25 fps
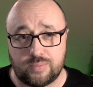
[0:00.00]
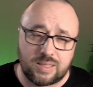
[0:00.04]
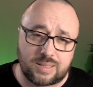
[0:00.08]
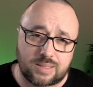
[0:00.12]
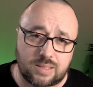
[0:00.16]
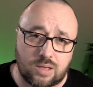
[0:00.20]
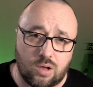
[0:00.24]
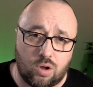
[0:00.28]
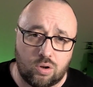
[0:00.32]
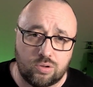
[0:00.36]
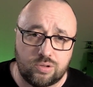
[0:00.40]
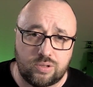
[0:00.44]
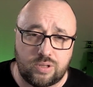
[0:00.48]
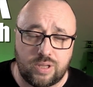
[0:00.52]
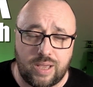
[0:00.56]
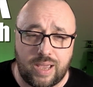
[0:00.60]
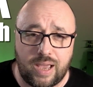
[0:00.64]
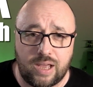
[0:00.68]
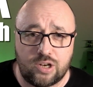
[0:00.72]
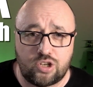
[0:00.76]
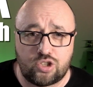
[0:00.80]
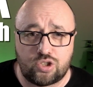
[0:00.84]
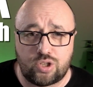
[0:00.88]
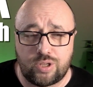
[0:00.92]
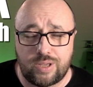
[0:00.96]
It's called the
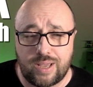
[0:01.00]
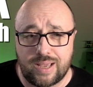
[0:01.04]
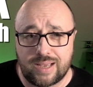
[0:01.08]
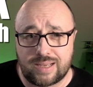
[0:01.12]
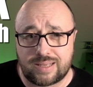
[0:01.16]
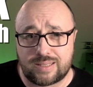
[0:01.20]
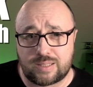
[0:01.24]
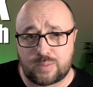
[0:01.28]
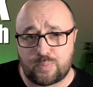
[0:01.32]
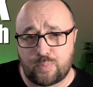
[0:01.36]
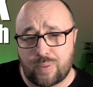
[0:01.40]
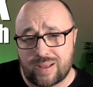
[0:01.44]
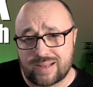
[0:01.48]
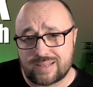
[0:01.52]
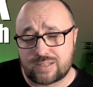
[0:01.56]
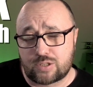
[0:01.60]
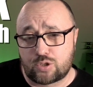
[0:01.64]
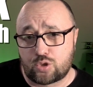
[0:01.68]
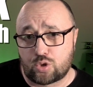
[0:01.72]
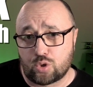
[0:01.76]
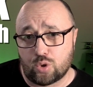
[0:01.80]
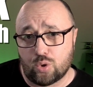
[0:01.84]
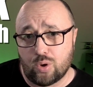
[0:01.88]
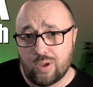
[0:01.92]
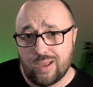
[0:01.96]
Edge T X
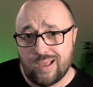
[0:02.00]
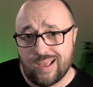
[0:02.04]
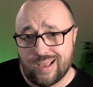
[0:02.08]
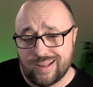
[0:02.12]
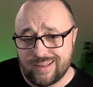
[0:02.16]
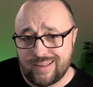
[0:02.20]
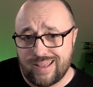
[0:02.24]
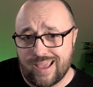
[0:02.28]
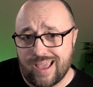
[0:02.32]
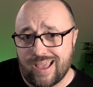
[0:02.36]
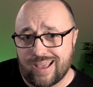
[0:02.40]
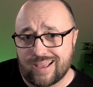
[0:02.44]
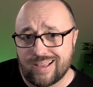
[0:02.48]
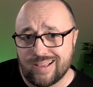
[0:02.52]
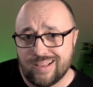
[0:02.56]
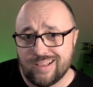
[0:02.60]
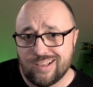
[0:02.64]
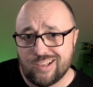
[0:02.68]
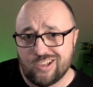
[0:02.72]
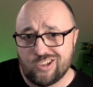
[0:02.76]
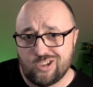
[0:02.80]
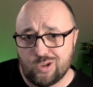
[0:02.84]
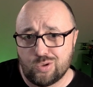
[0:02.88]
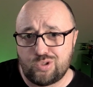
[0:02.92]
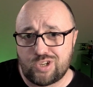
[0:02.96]
pass-through, and yeah,
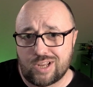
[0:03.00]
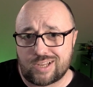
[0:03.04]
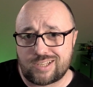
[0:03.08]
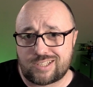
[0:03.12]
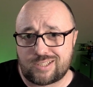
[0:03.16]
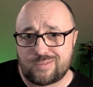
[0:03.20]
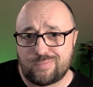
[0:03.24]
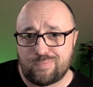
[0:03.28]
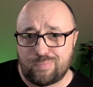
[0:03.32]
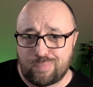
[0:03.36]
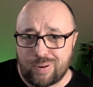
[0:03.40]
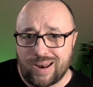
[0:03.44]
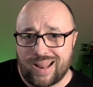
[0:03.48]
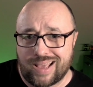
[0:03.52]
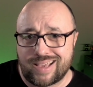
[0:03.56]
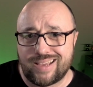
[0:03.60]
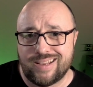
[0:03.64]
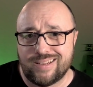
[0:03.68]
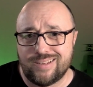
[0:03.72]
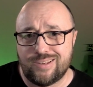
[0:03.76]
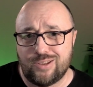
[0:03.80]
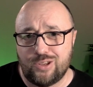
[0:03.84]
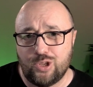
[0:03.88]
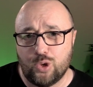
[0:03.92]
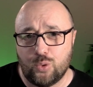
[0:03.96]
you just plug
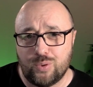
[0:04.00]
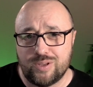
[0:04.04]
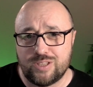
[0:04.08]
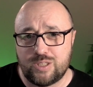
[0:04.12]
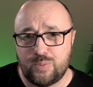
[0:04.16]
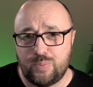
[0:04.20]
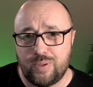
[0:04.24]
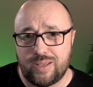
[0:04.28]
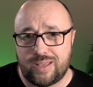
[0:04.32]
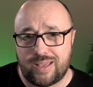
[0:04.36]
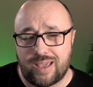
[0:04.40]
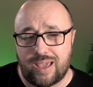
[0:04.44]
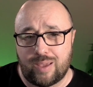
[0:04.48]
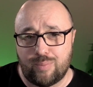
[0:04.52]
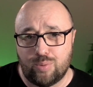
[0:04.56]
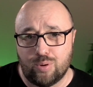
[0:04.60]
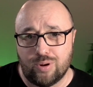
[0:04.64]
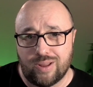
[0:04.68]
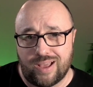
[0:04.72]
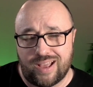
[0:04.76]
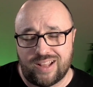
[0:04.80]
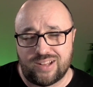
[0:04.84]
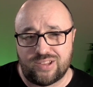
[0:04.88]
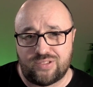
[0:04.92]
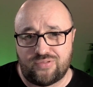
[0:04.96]
in the U S B
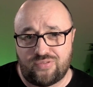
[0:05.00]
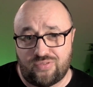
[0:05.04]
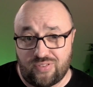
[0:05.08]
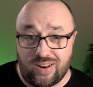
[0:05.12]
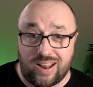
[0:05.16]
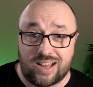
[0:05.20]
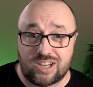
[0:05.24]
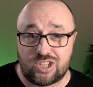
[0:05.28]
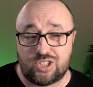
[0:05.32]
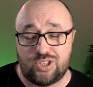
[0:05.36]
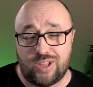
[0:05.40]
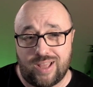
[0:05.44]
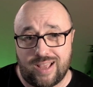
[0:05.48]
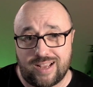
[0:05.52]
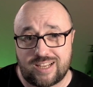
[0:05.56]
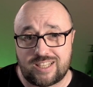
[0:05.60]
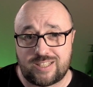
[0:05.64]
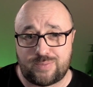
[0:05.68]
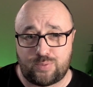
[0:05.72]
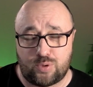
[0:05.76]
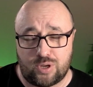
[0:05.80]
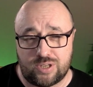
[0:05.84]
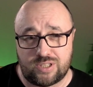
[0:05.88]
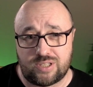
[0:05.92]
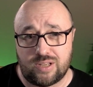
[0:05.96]
cable and flash the
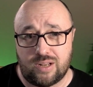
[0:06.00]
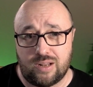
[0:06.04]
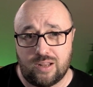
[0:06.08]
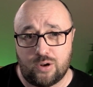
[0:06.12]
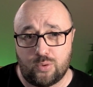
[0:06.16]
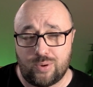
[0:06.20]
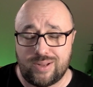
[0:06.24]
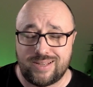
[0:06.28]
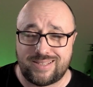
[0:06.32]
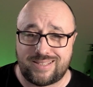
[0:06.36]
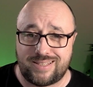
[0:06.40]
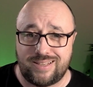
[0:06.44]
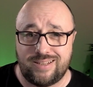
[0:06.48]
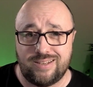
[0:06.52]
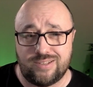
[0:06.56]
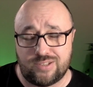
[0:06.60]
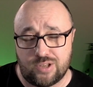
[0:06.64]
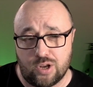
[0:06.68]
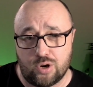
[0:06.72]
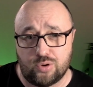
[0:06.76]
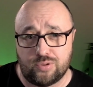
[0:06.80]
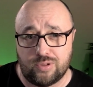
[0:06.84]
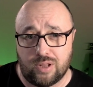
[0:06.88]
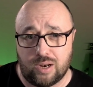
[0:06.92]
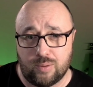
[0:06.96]
ExpressLRS
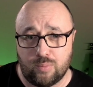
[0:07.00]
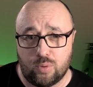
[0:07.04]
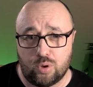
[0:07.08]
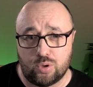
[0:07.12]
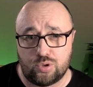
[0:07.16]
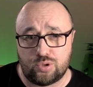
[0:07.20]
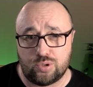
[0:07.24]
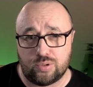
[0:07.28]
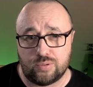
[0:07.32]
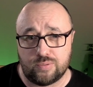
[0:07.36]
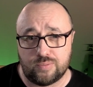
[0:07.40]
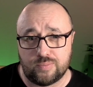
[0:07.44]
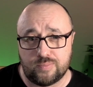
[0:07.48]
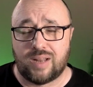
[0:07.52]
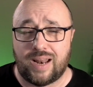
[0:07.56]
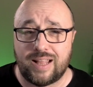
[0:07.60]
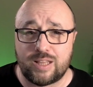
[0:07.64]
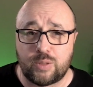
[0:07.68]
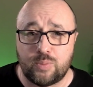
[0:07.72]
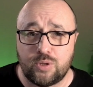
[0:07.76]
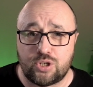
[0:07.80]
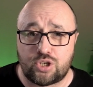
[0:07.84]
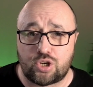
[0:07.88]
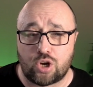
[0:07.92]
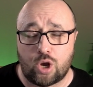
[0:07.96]
internal module.
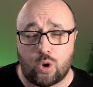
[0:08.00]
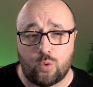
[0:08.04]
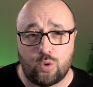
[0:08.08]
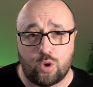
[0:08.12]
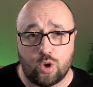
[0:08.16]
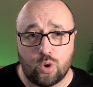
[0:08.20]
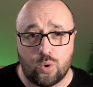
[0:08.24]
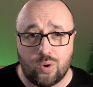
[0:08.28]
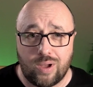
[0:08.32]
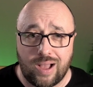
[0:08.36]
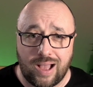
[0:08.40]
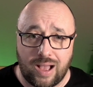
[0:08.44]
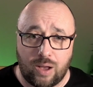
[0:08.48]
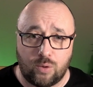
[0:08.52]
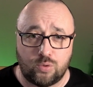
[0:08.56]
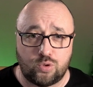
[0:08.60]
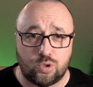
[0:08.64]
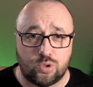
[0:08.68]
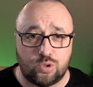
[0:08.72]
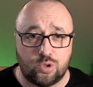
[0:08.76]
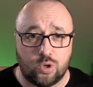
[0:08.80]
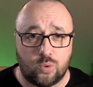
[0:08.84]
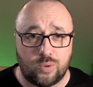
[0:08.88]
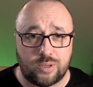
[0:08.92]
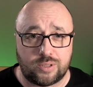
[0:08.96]
Let me show you how
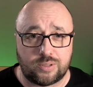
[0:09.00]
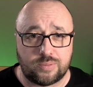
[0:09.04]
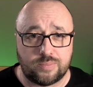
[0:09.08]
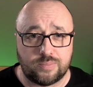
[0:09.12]
to do it.